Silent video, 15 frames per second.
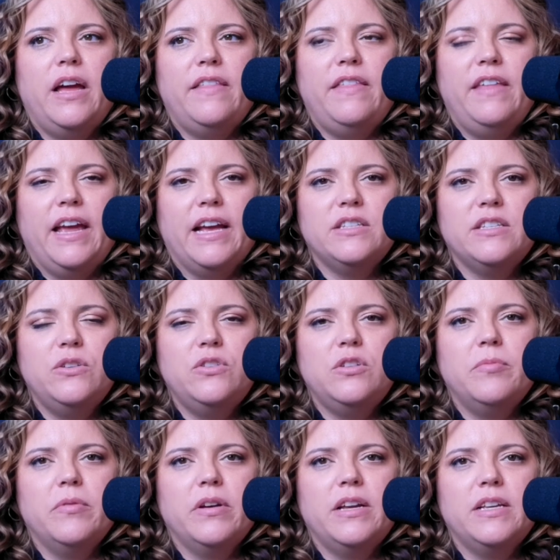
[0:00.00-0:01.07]
think, as a
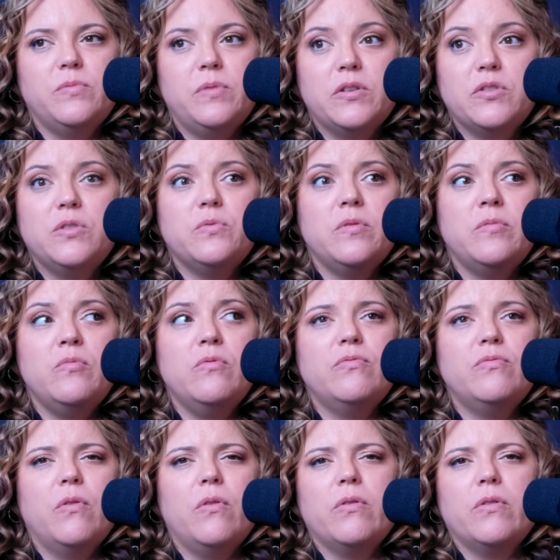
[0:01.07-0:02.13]
YouTuber, especially as we move
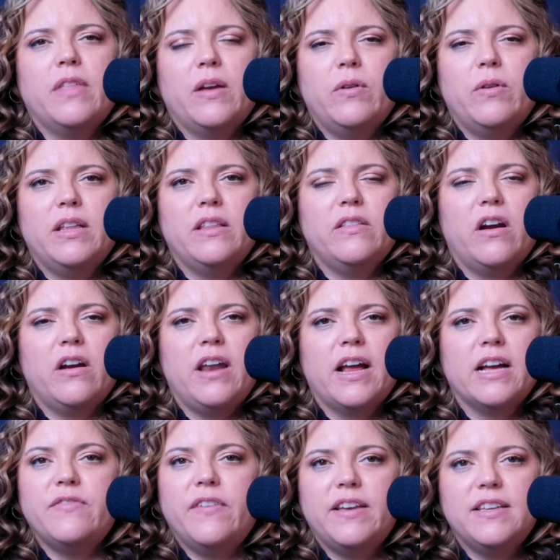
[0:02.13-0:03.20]
forward, like what our
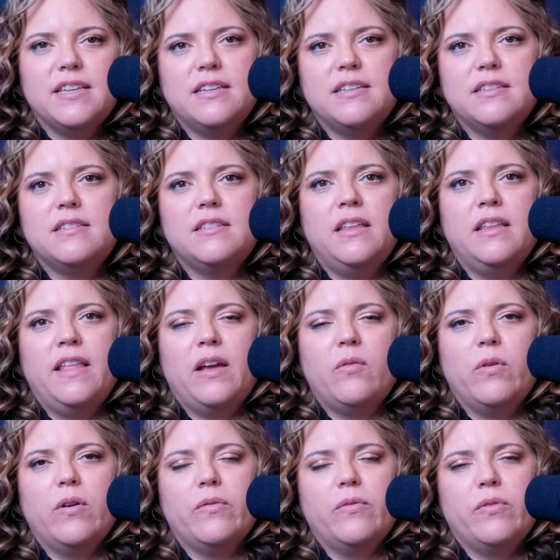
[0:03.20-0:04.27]
next phase is and like
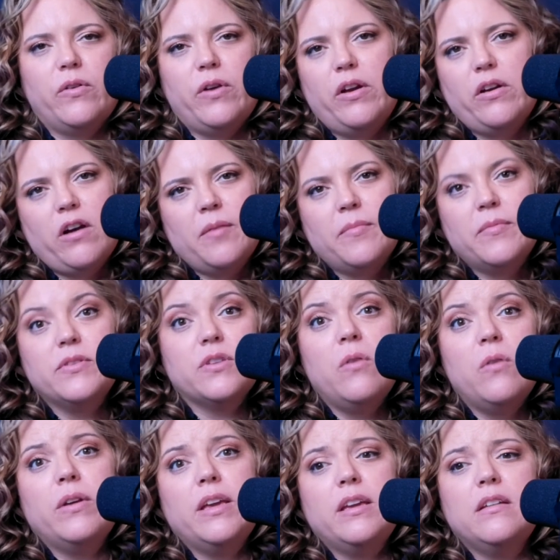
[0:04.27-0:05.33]
where the creator economy is
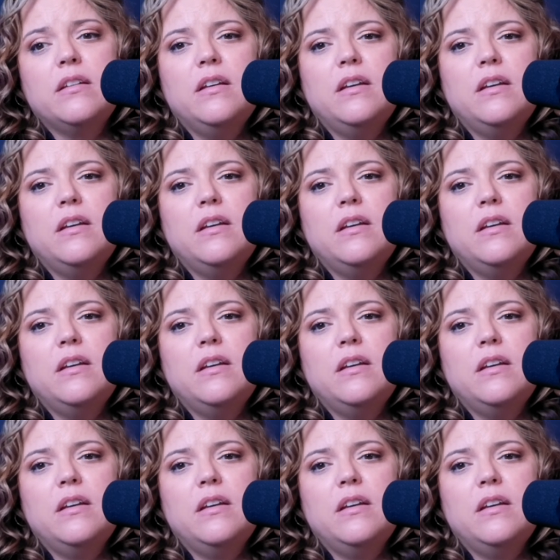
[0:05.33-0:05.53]
going.